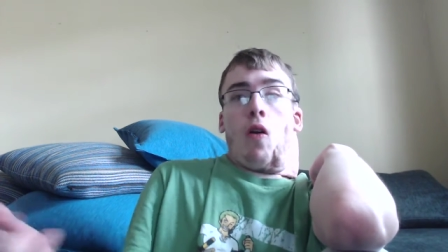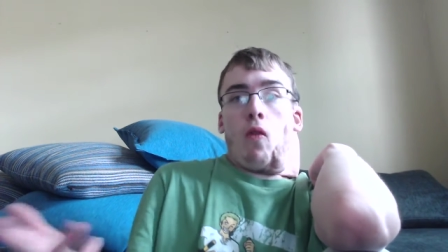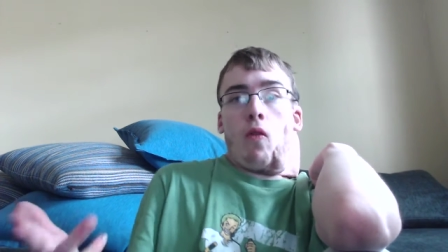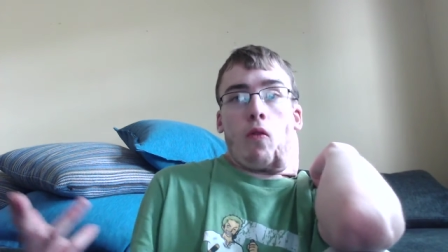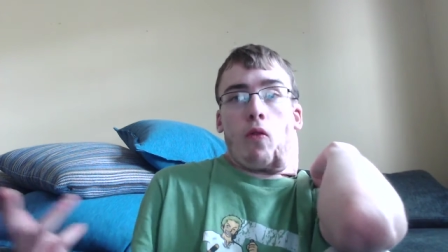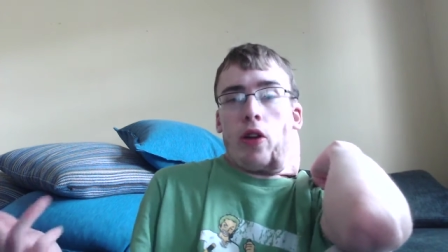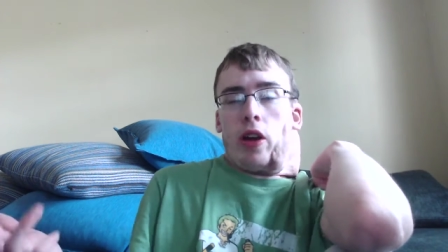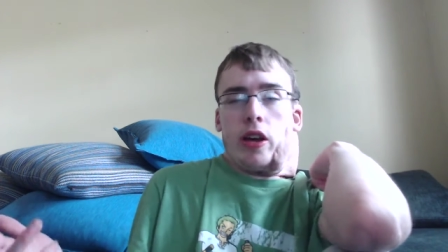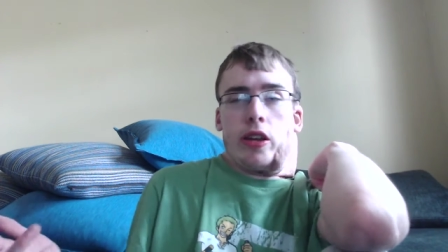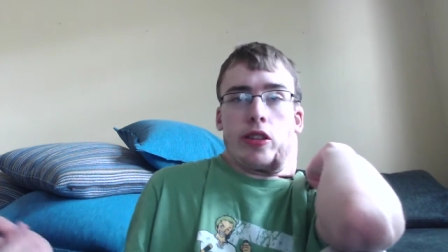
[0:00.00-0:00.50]

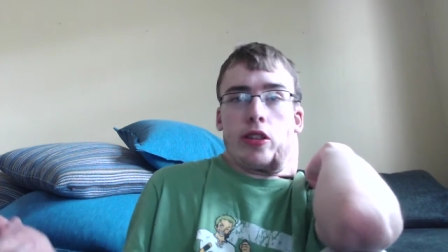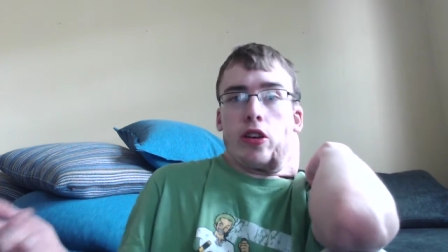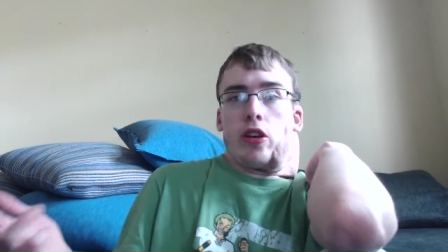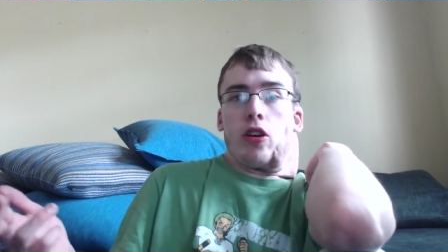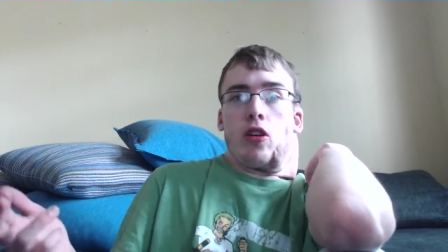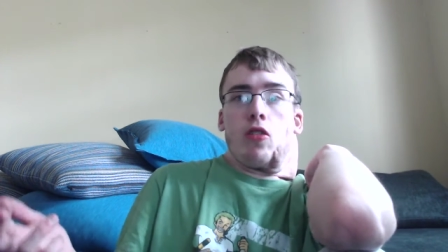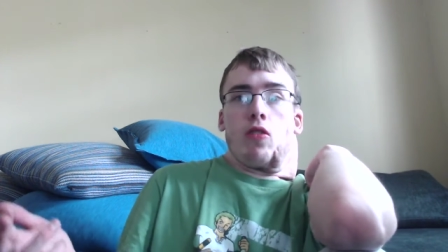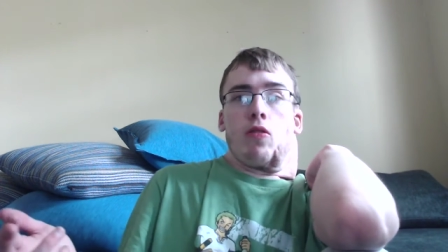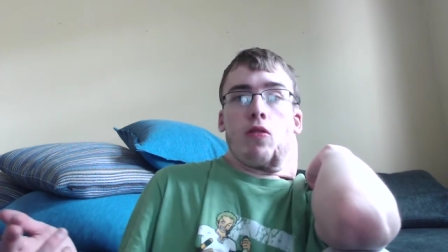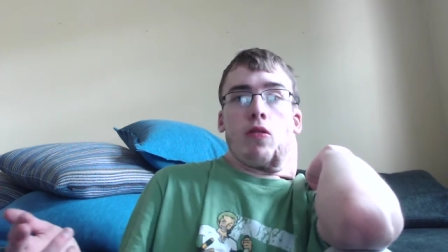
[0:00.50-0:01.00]

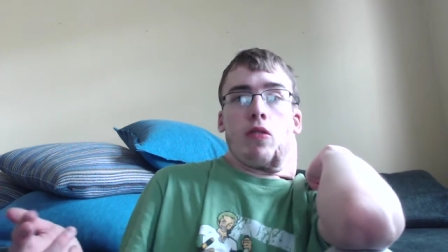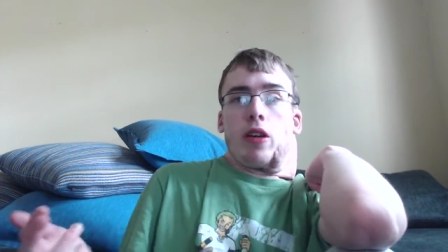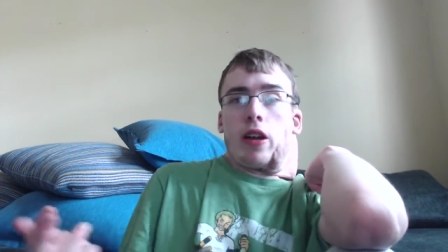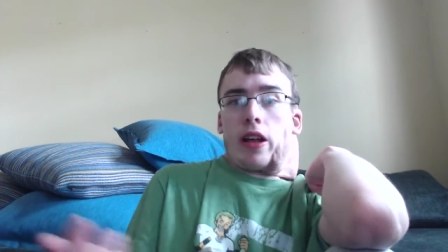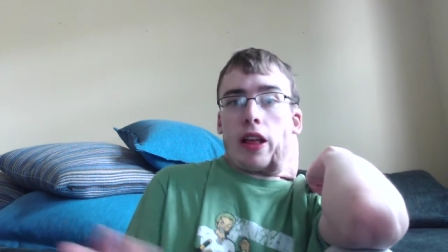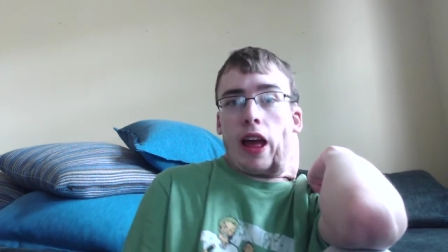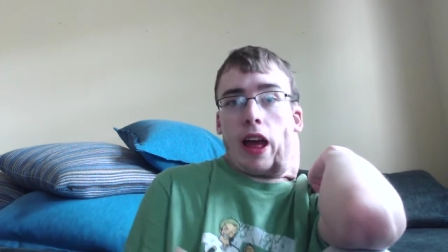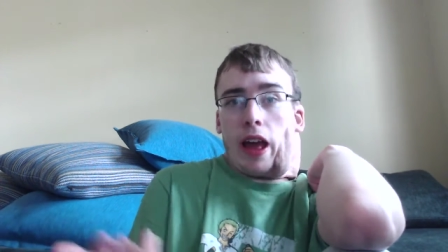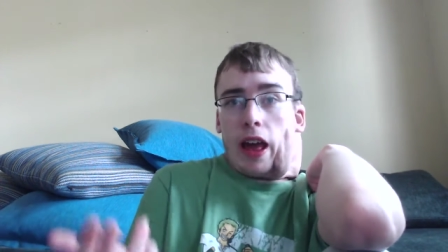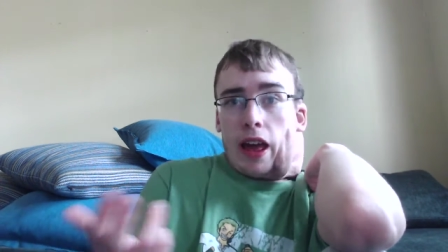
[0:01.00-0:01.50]
Reiju
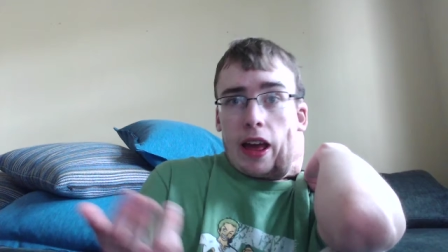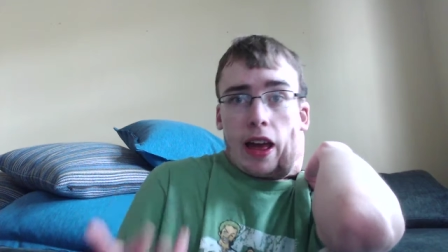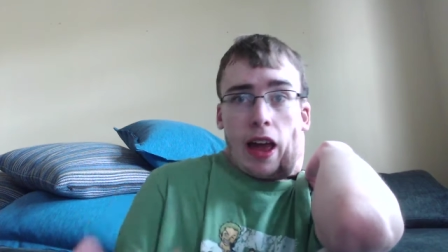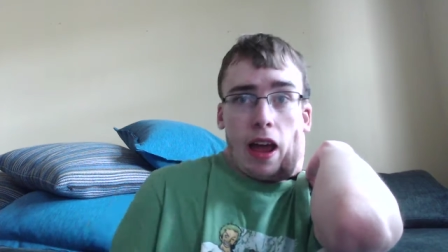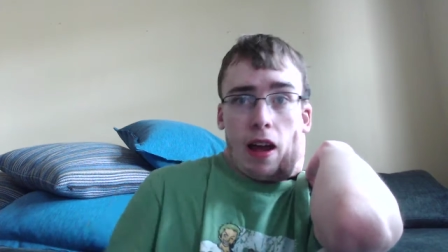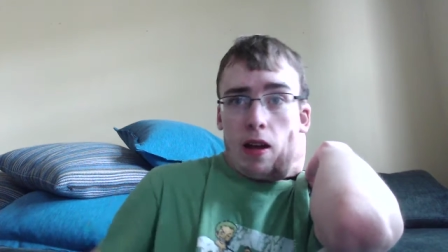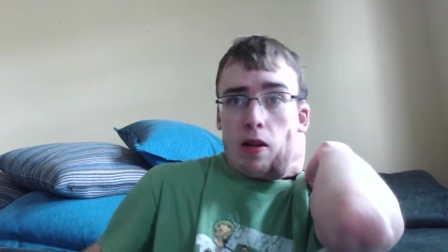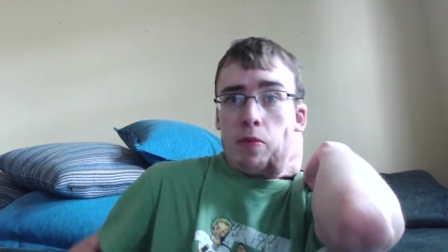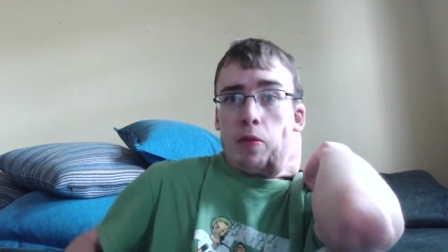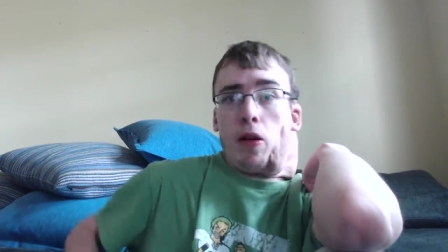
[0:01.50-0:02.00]
taking
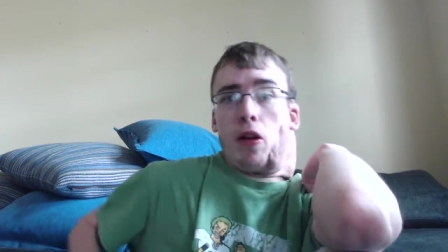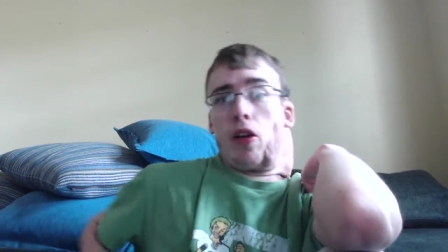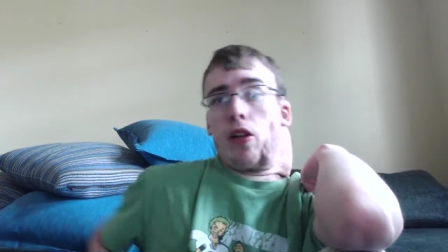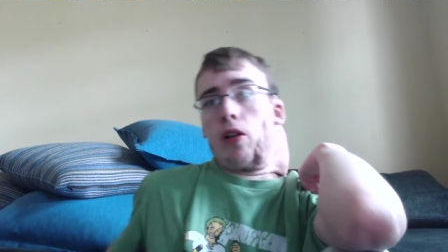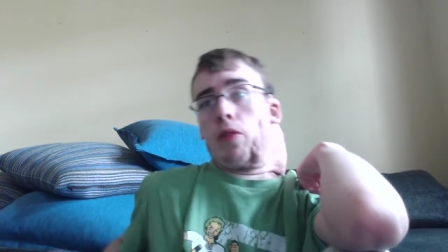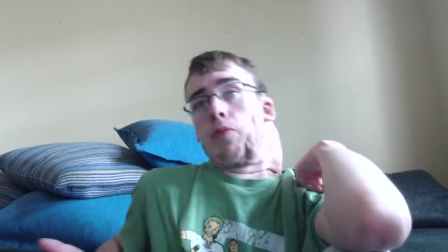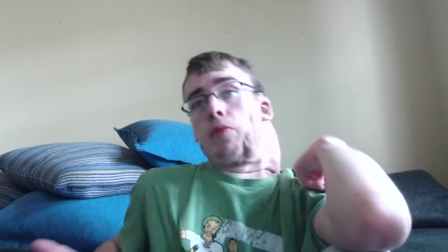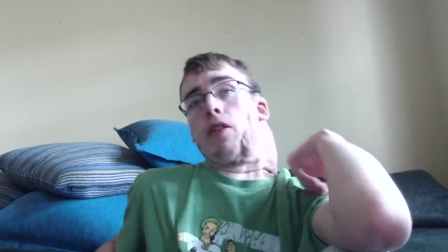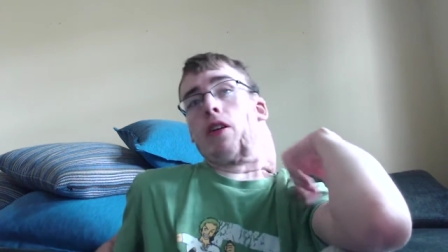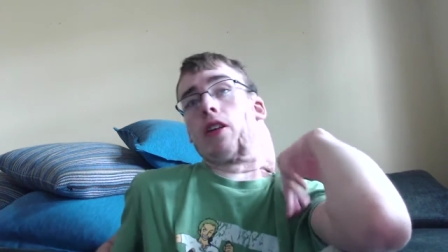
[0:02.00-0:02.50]
care of her
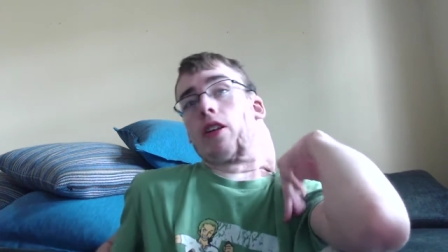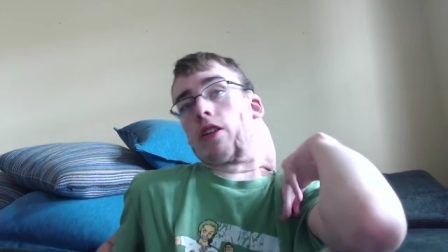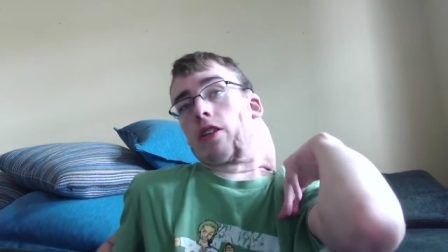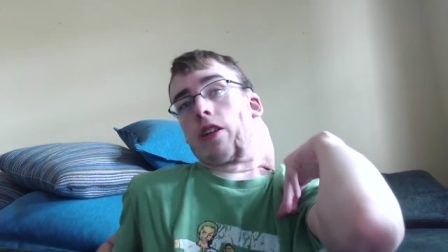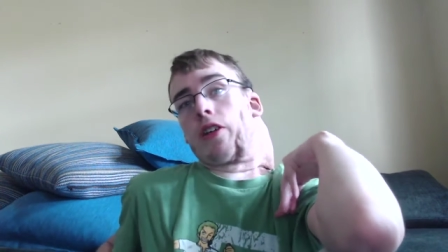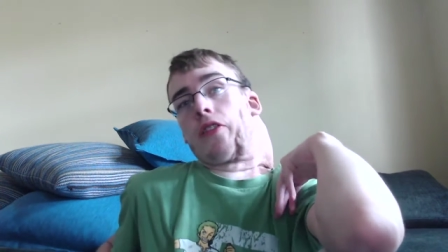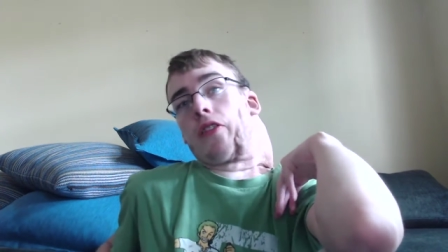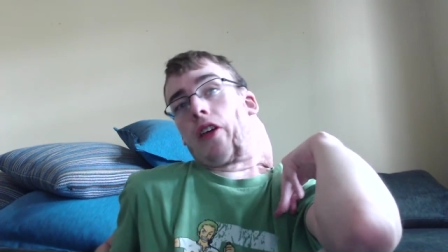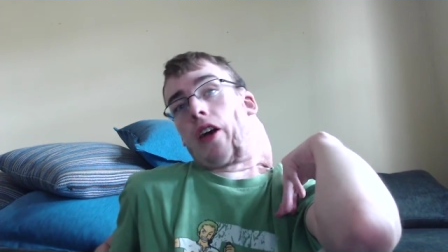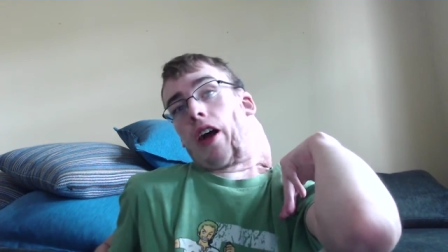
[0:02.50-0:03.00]
little brother
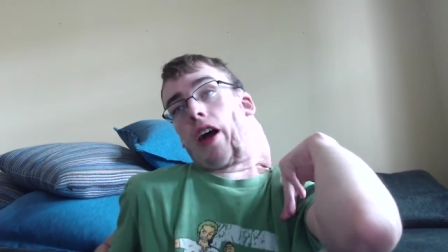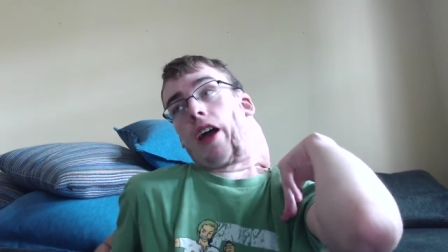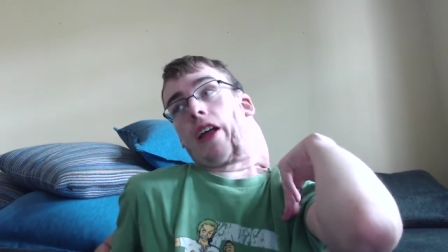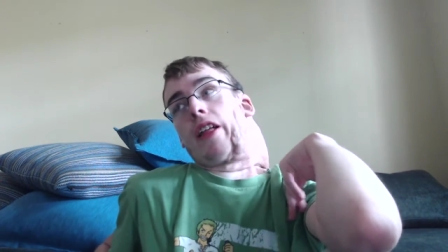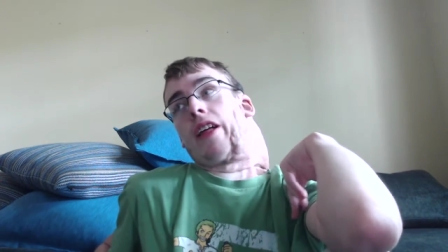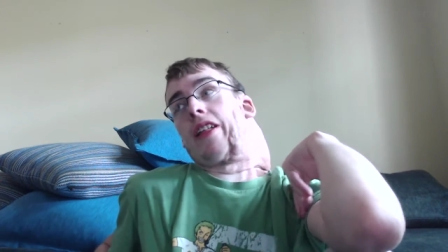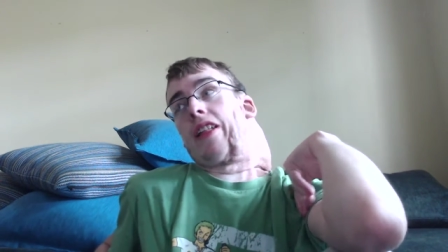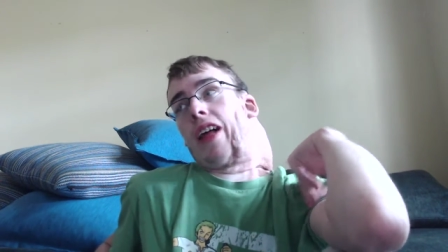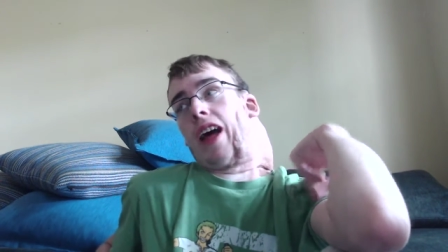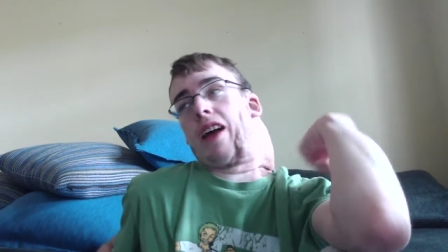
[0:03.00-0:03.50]
sometimes.
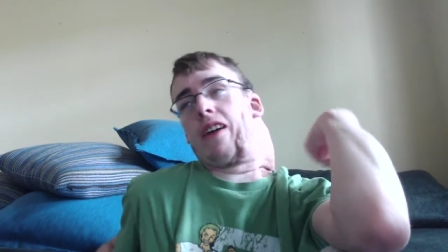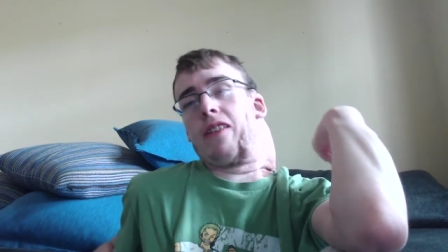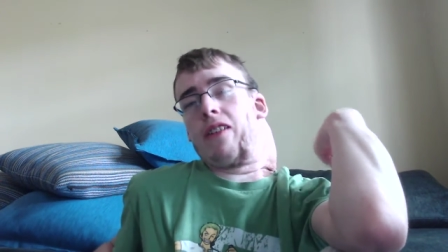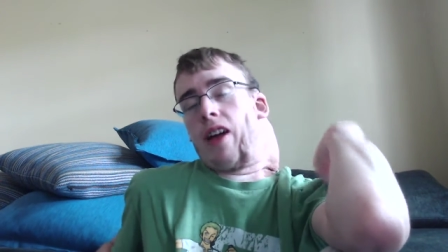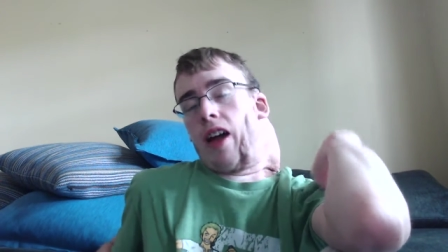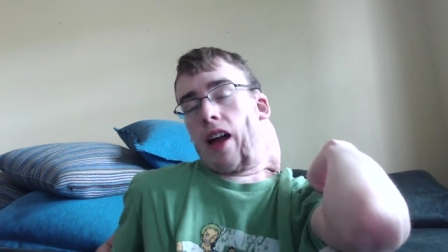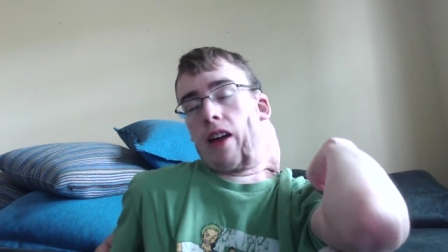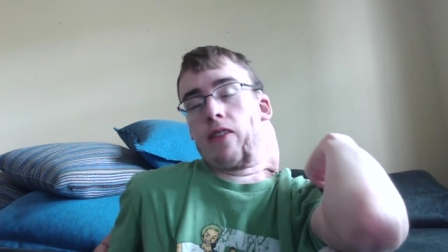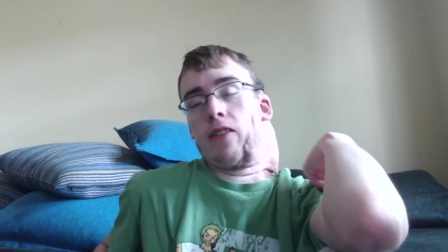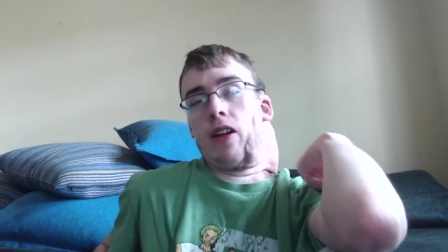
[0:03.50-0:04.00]
And I,
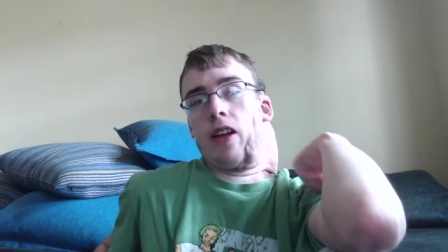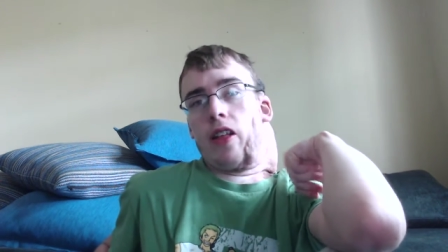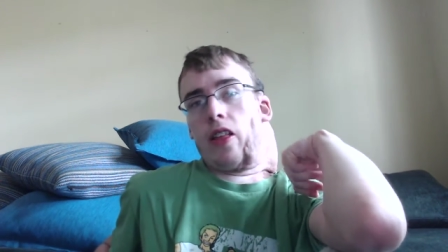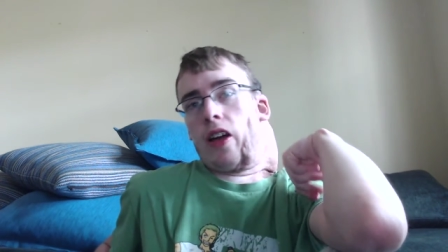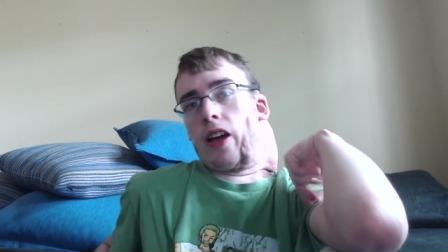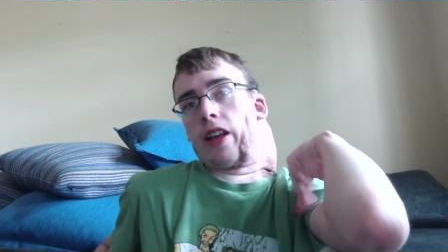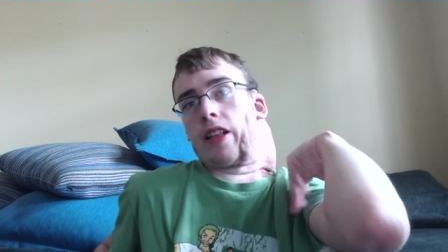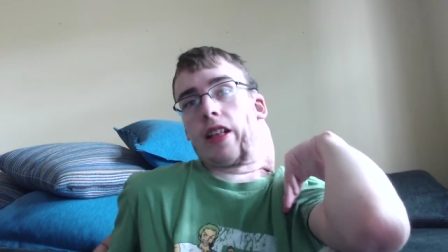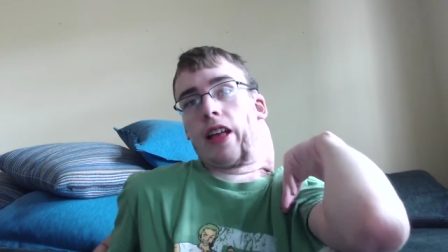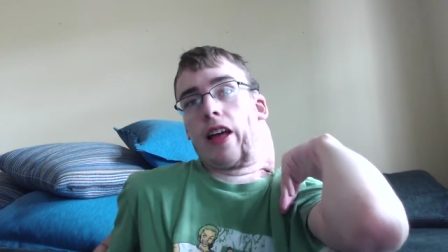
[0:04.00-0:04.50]
I really
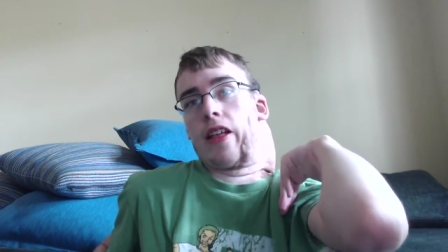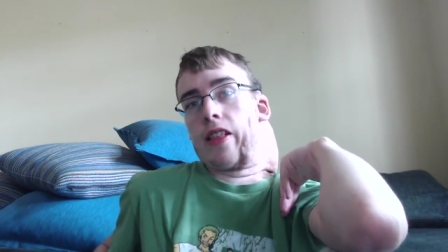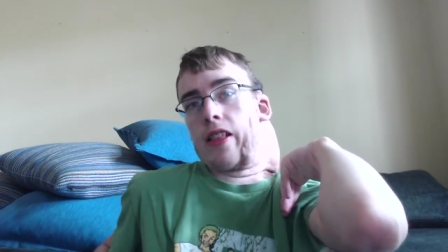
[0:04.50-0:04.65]
liked that.